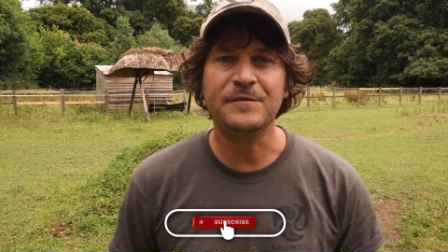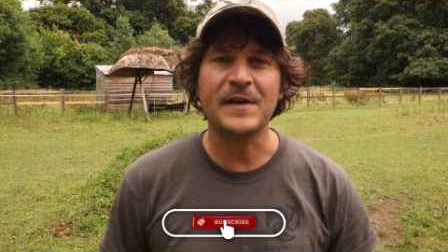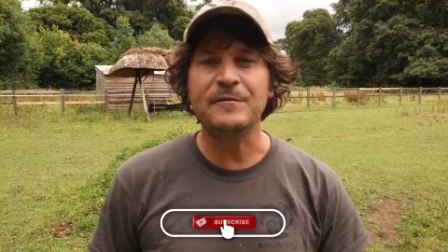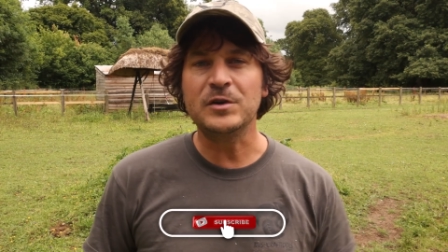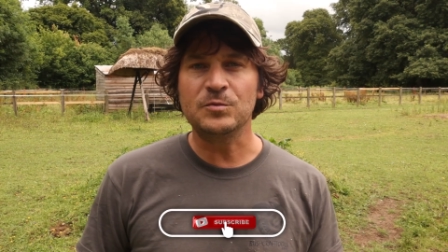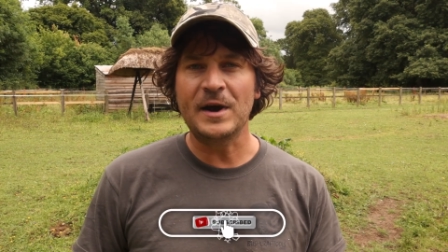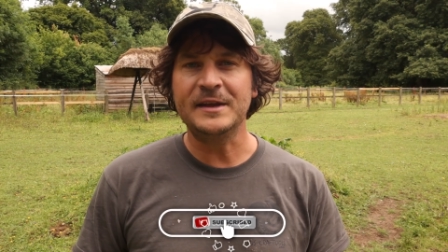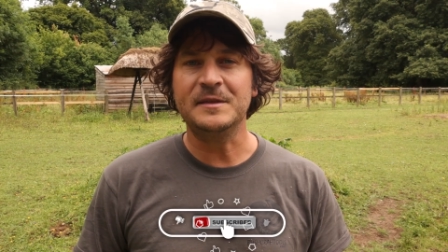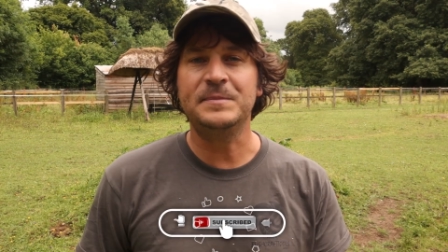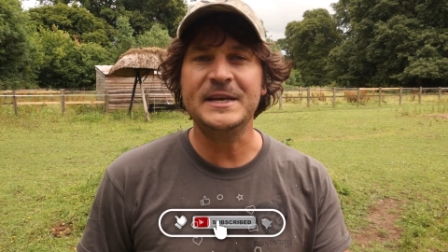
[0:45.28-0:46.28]
If you haven't
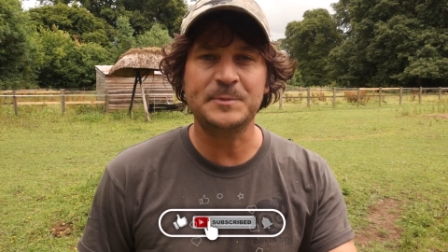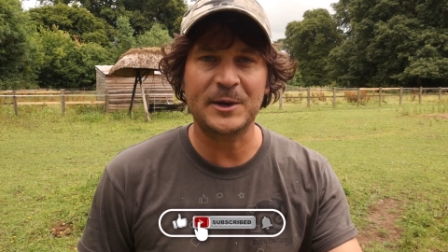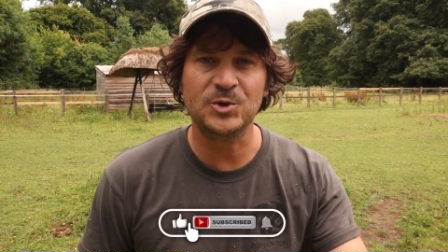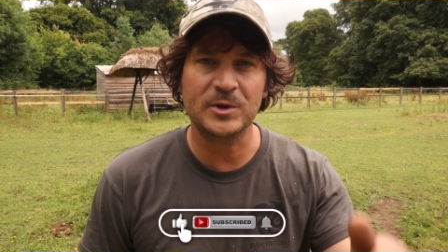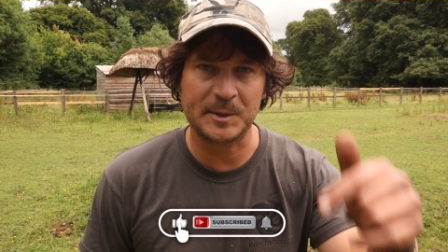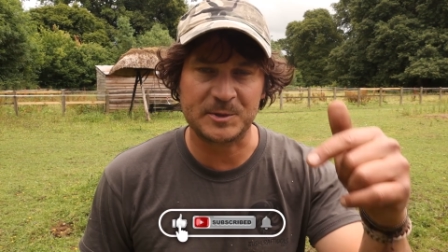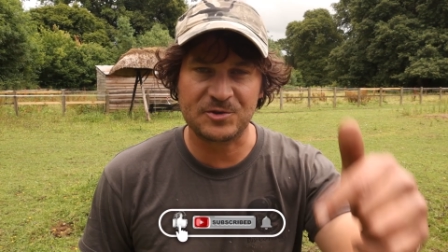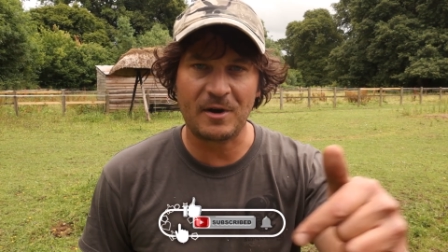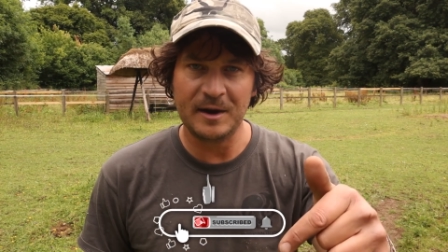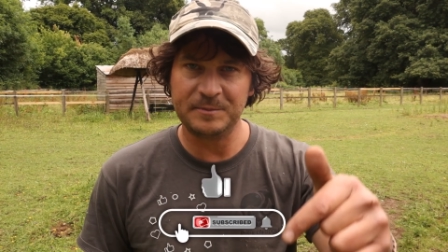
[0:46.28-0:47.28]
already, then please make sure you're
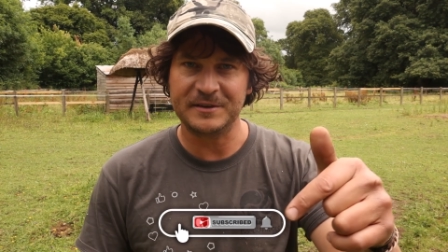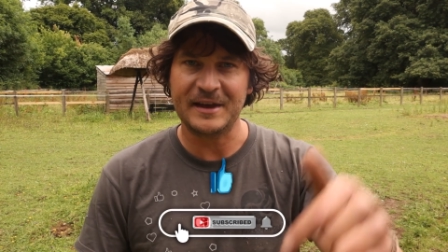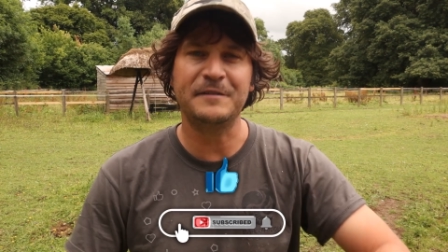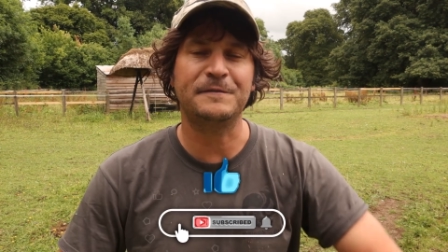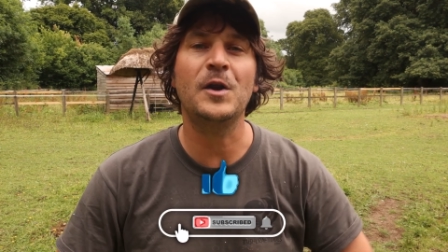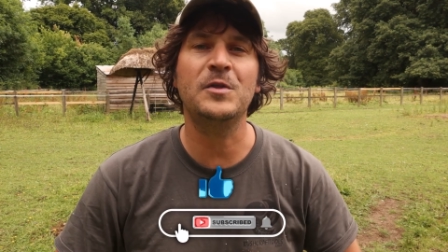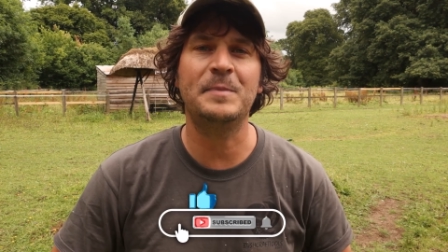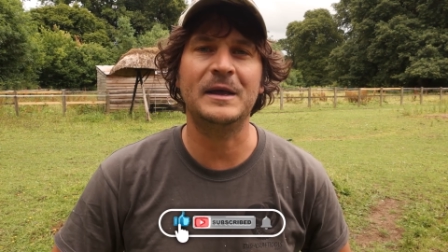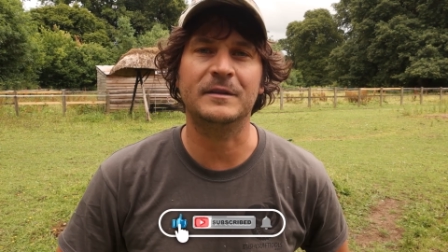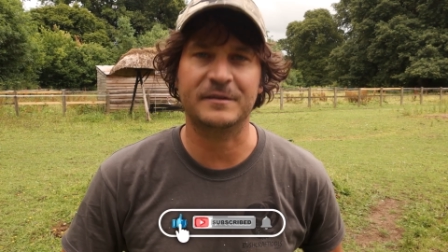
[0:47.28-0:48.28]
subscribed and follow the
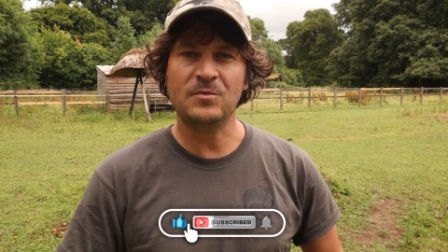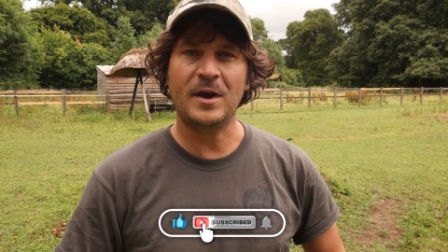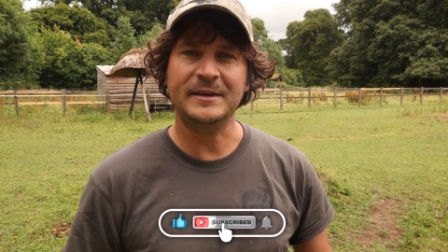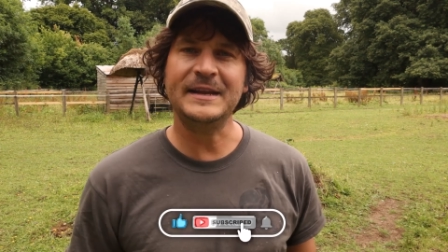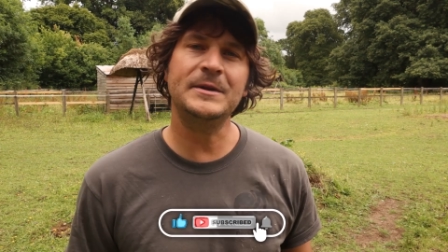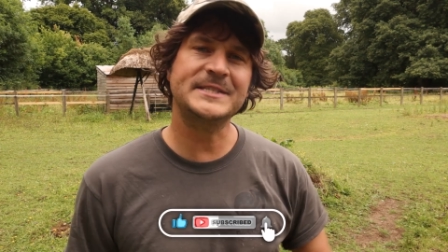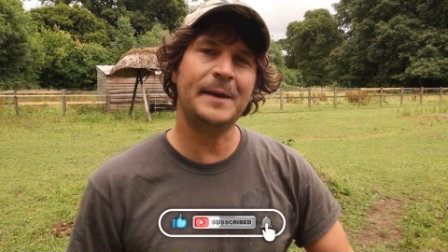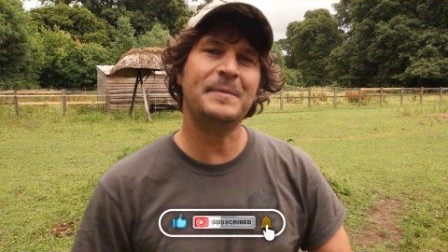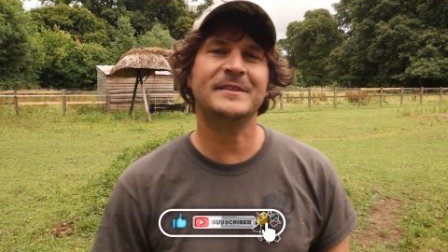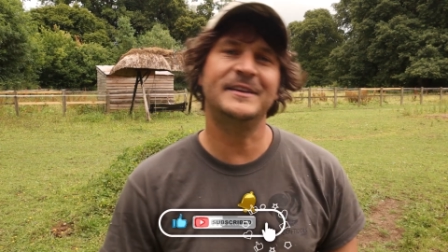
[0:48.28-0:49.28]
build. Right, now let's
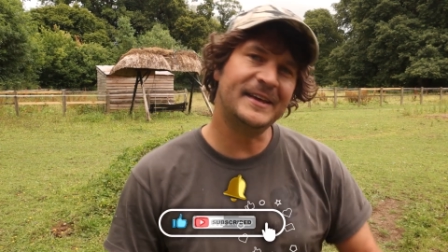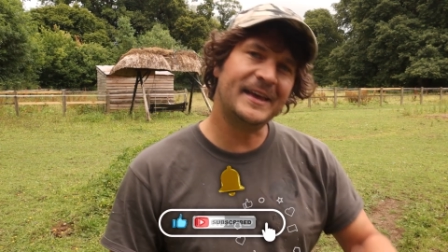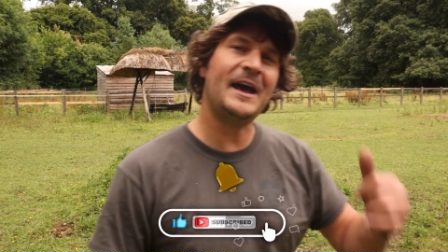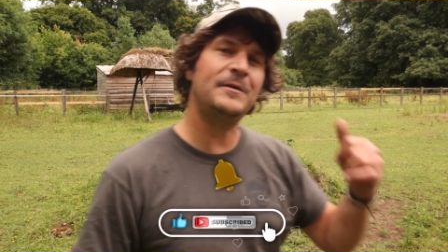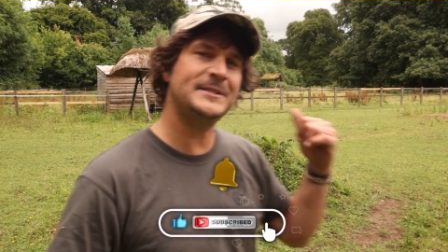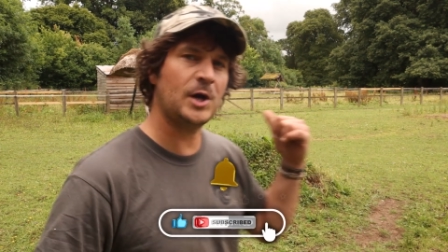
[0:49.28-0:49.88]
get back to digging out these